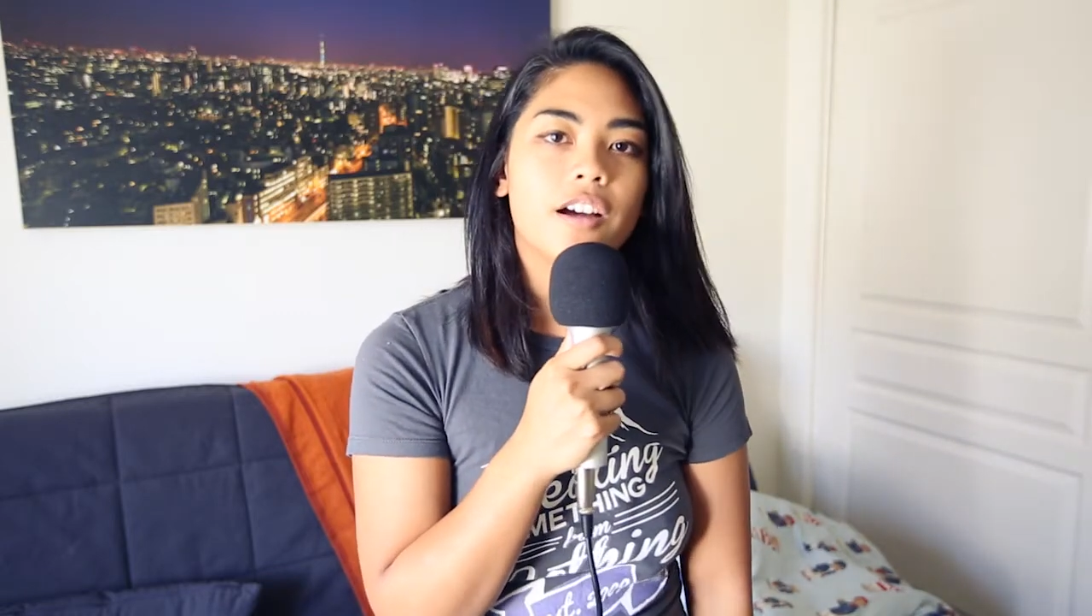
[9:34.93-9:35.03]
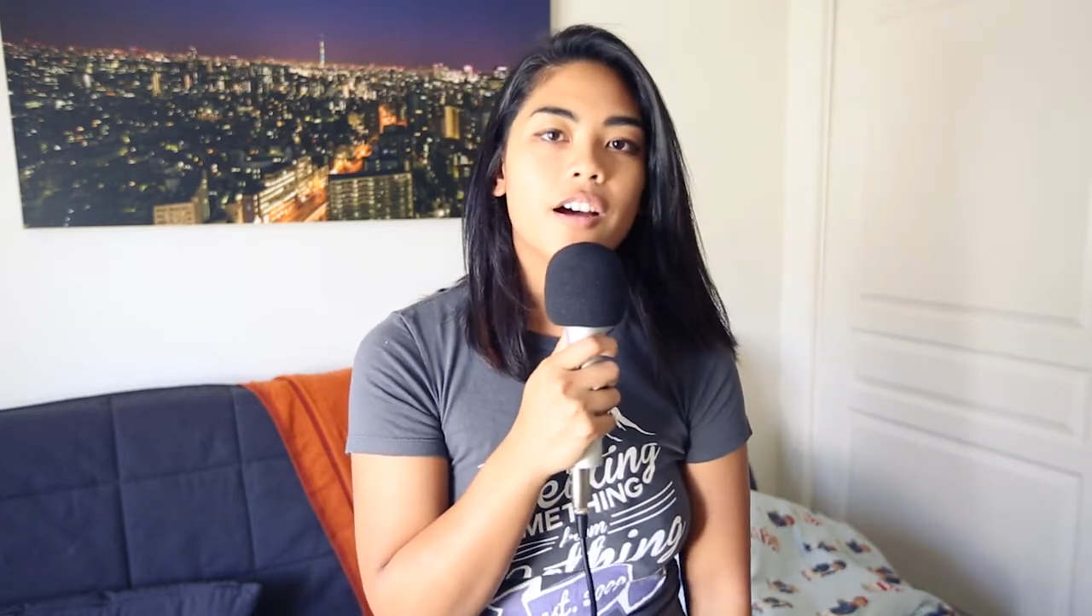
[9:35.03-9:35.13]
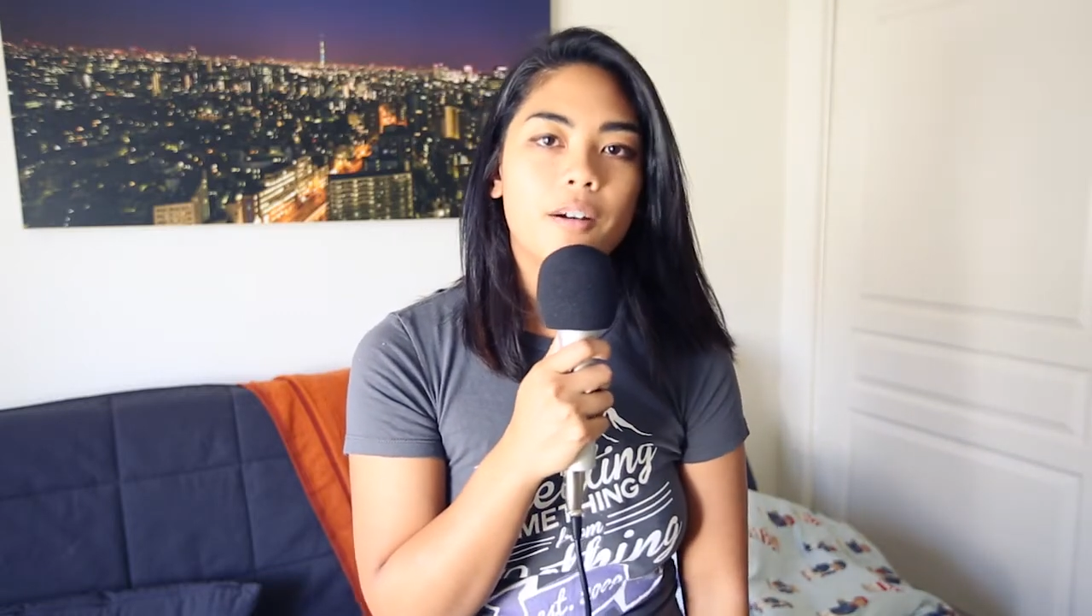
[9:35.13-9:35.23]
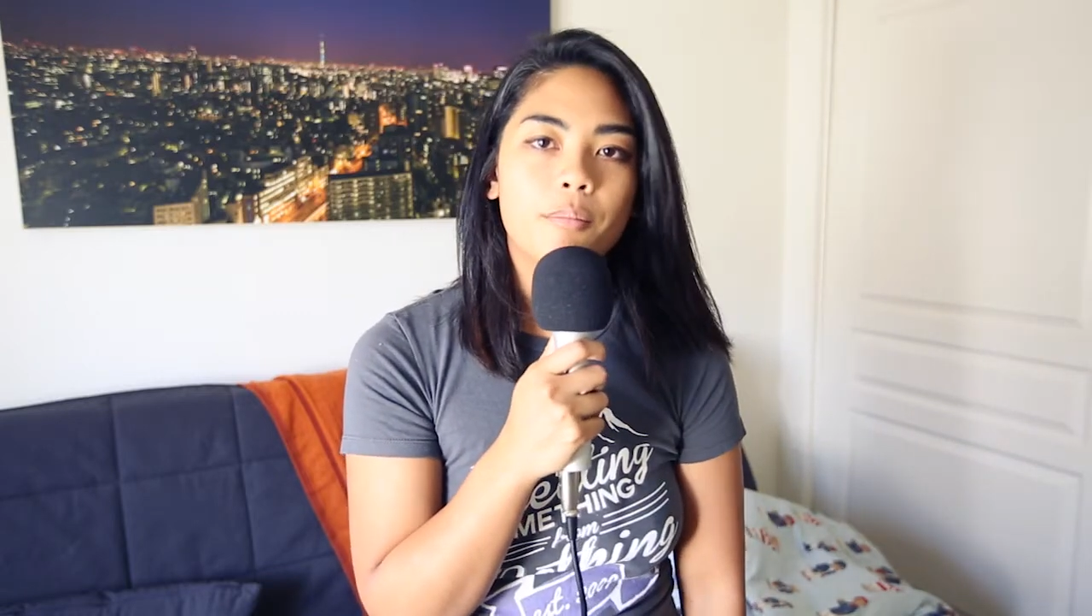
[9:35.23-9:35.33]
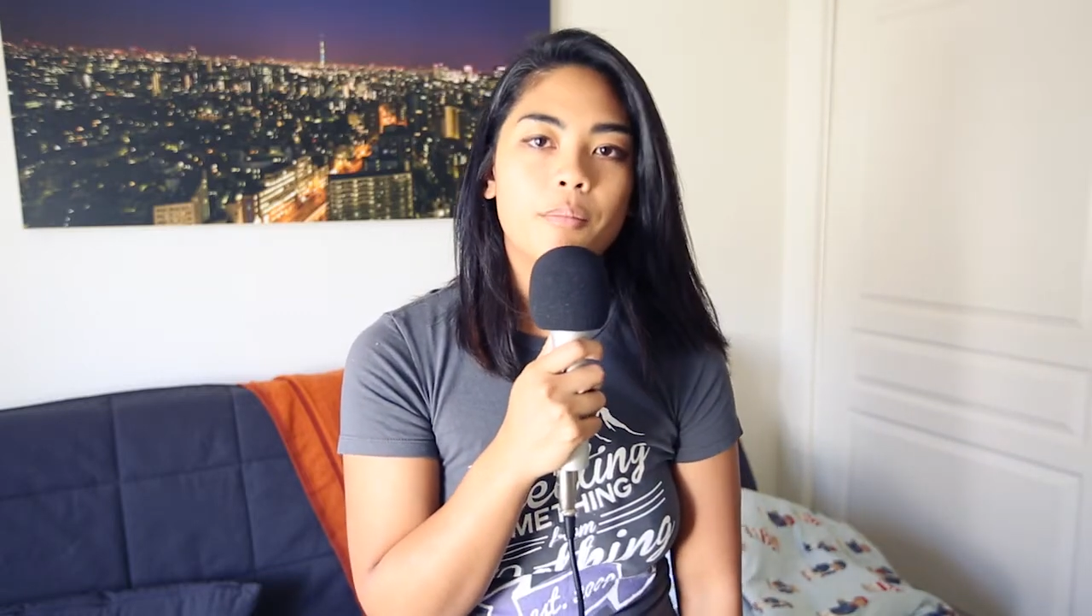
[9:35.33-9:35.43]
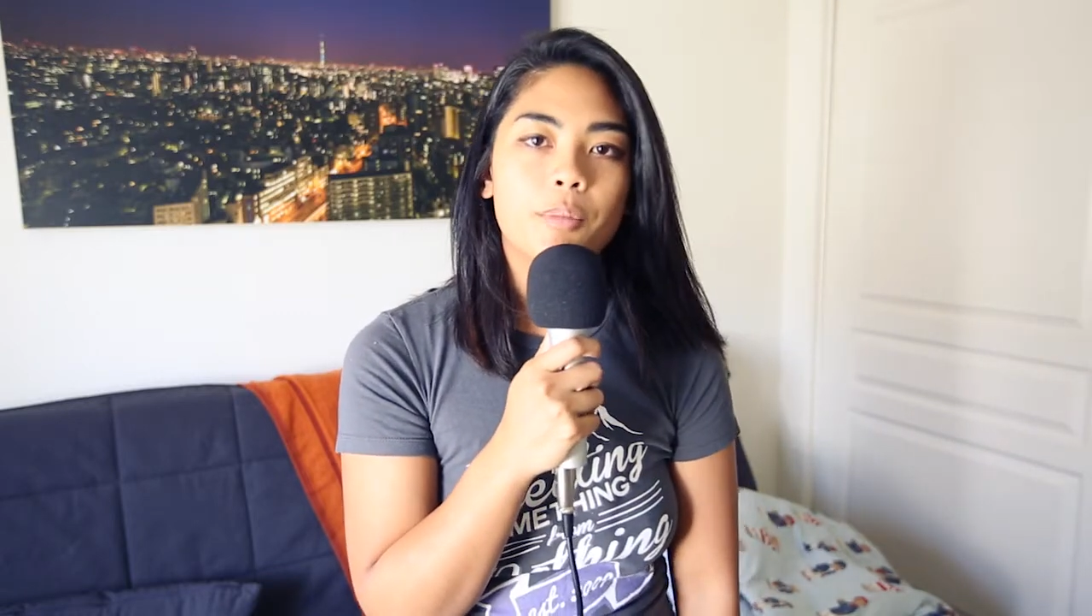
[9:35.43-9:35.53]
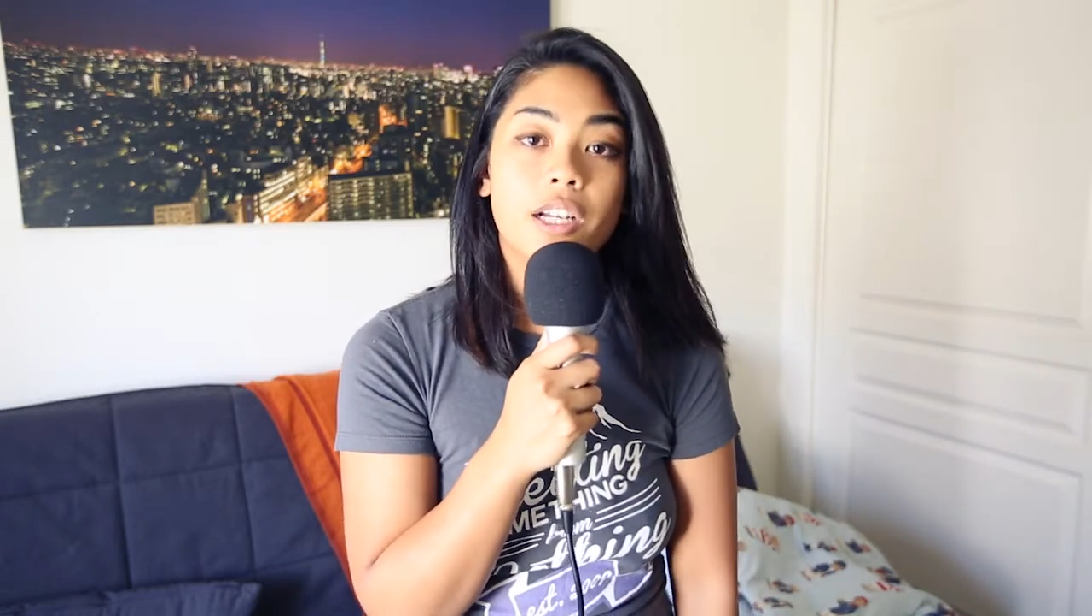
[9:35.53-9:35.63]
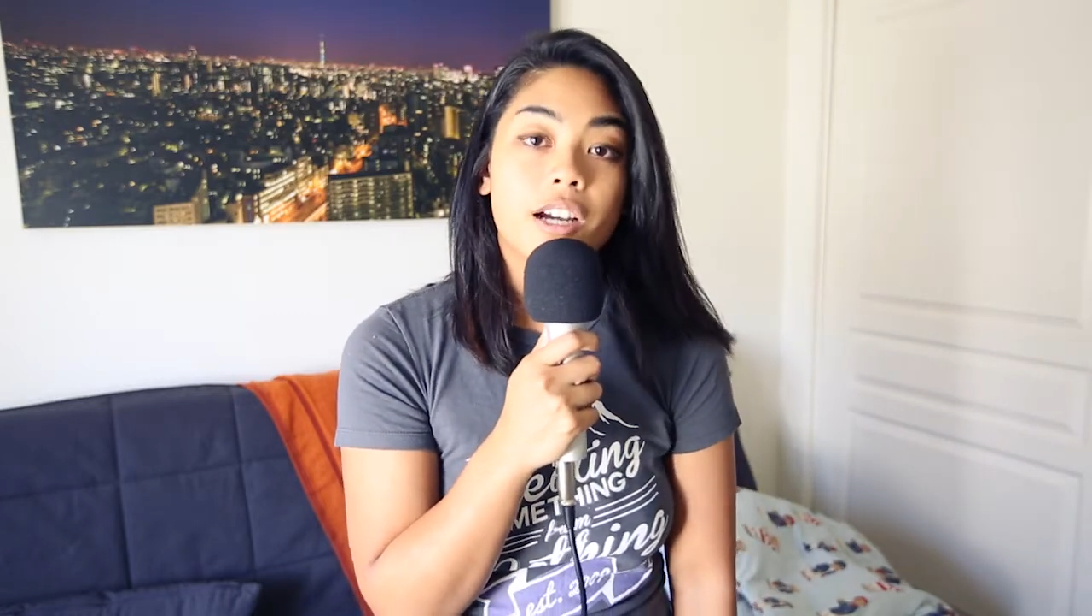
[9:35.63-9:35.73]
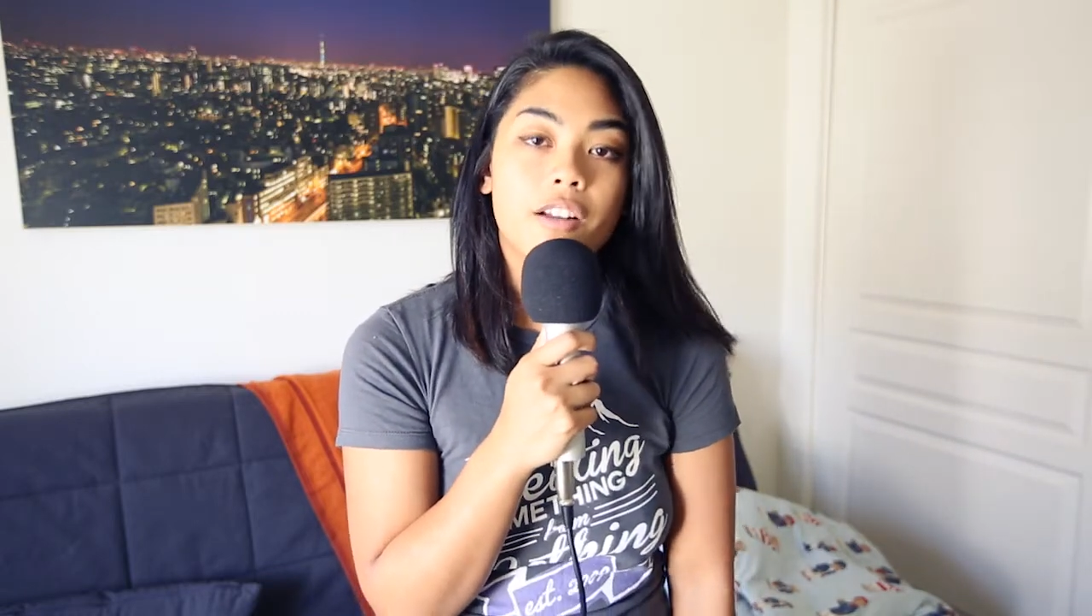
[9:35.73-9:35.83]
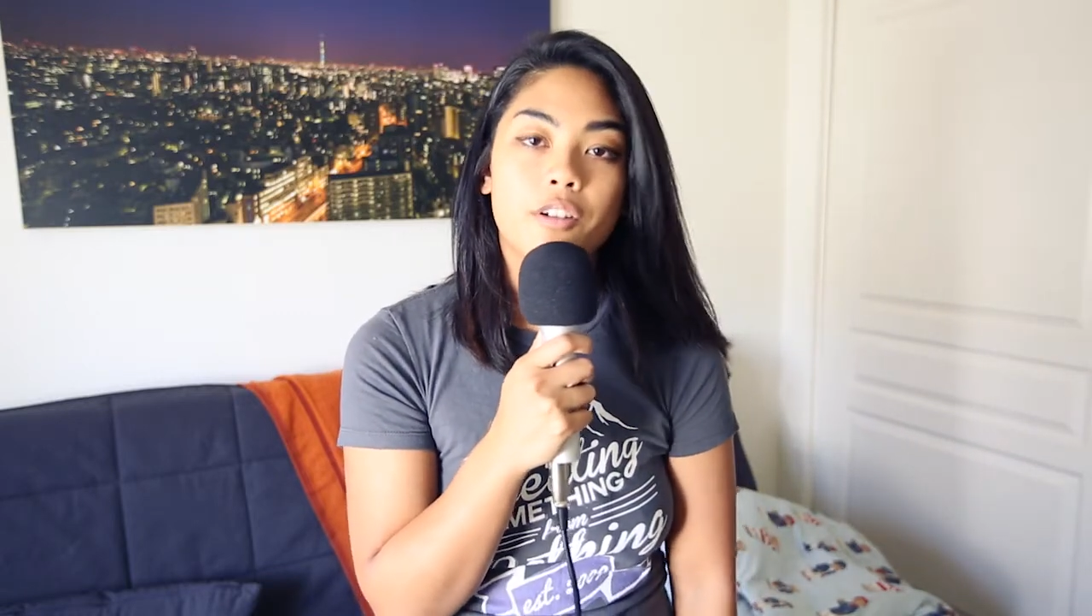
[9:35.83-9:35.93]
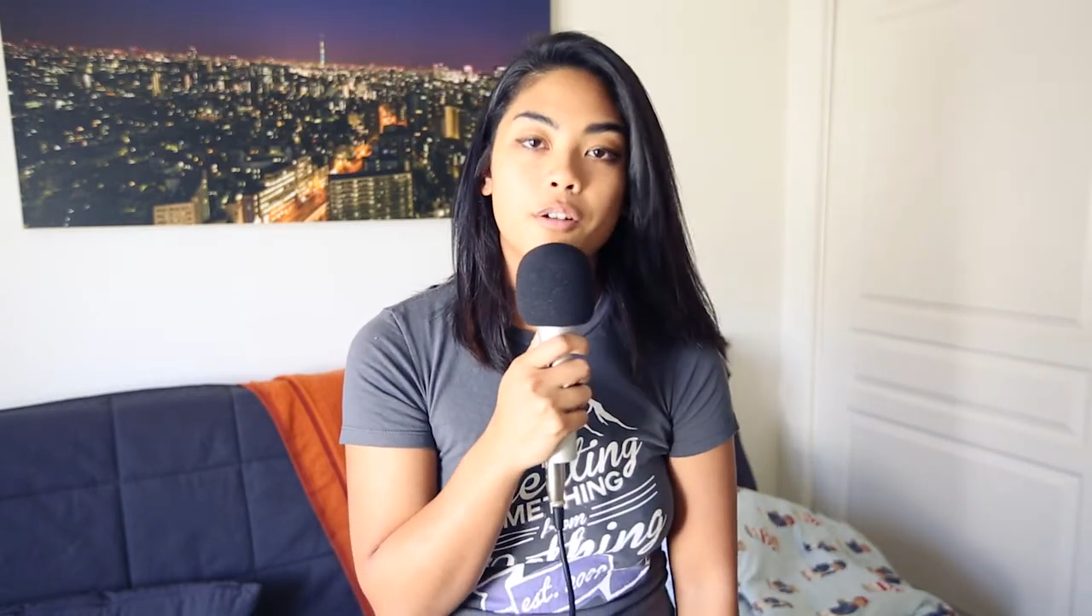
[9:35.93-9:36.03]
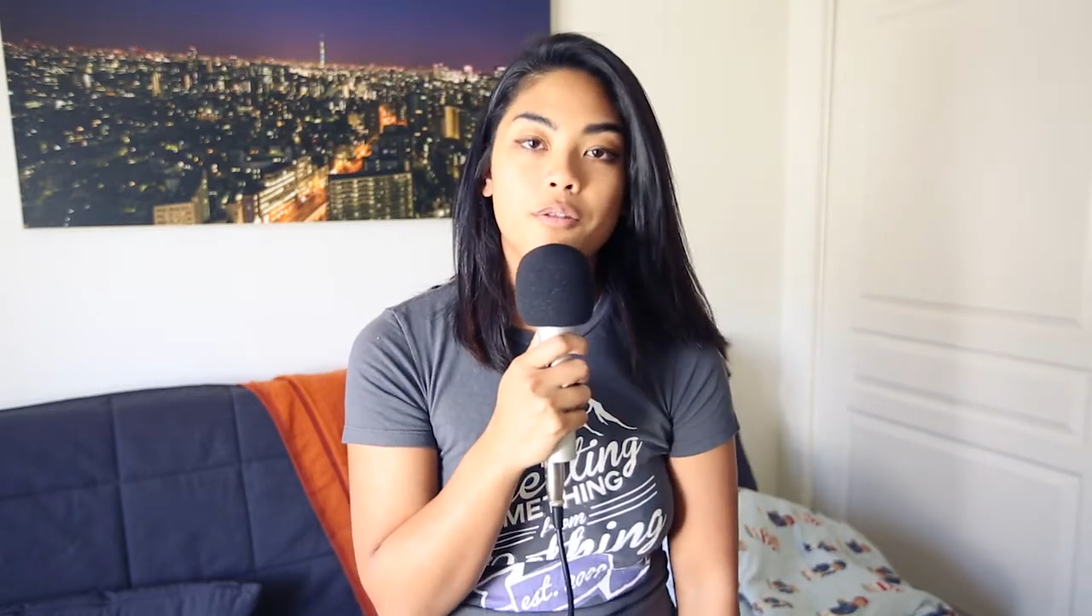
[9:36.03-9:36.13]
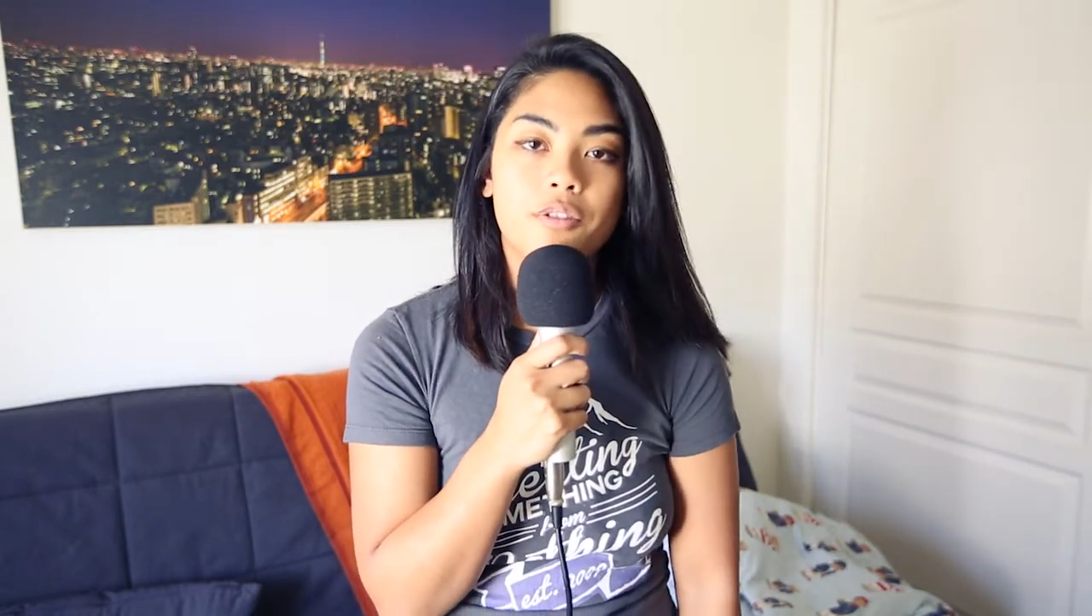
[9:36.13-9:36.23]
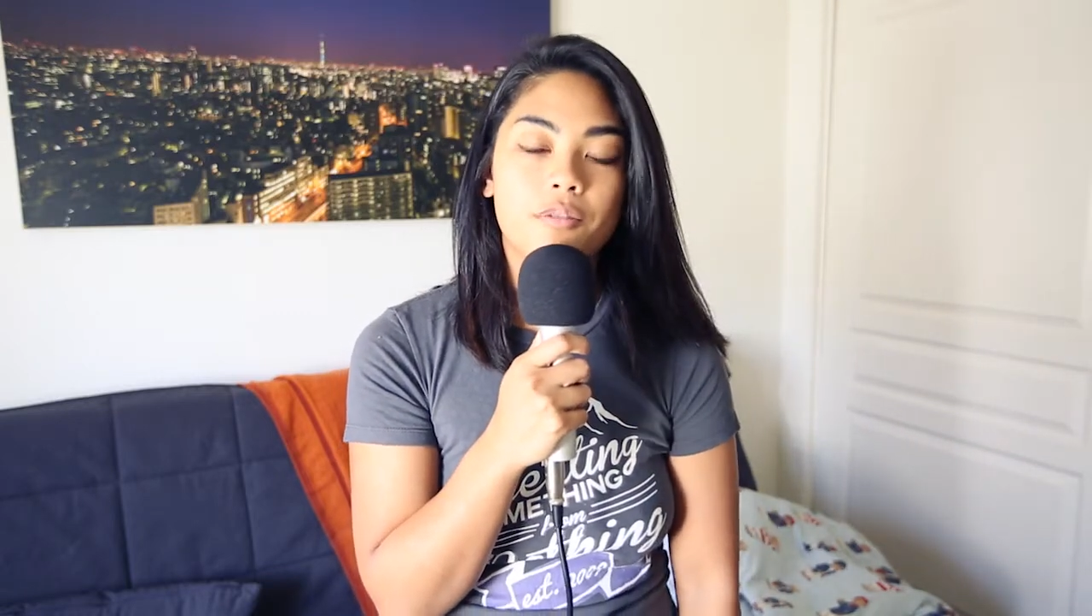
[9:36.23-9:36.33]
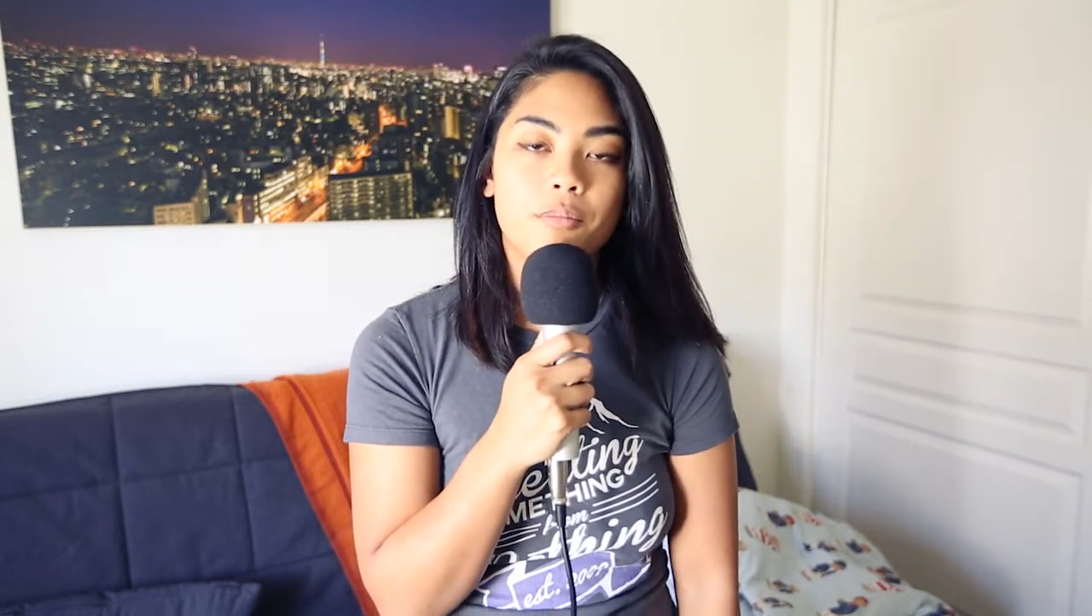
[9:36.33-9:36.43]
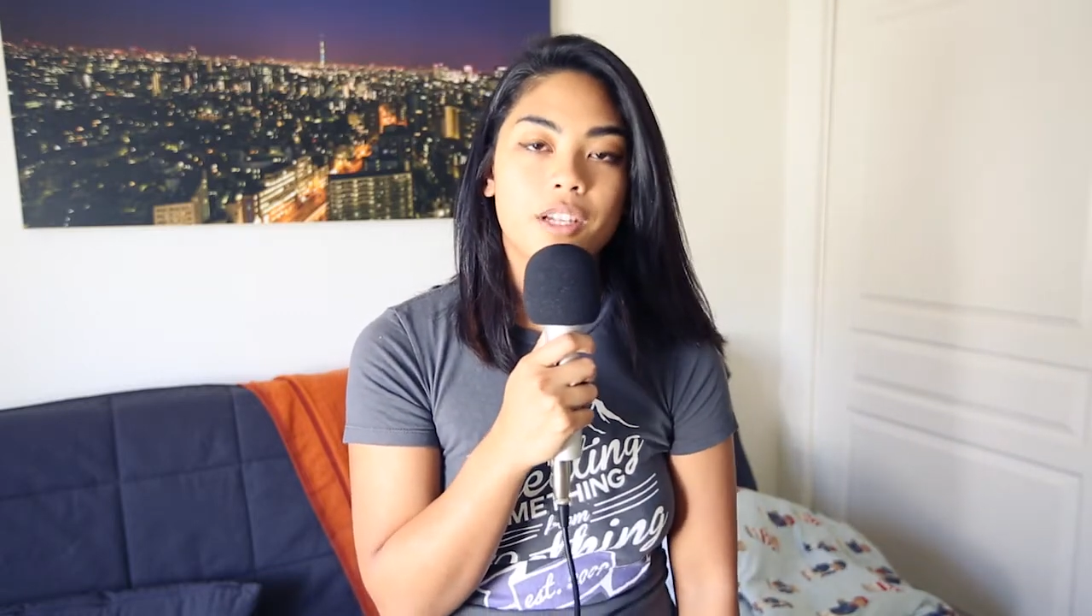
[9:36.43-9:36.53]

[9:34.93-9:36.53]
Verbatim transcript: but it kind of goes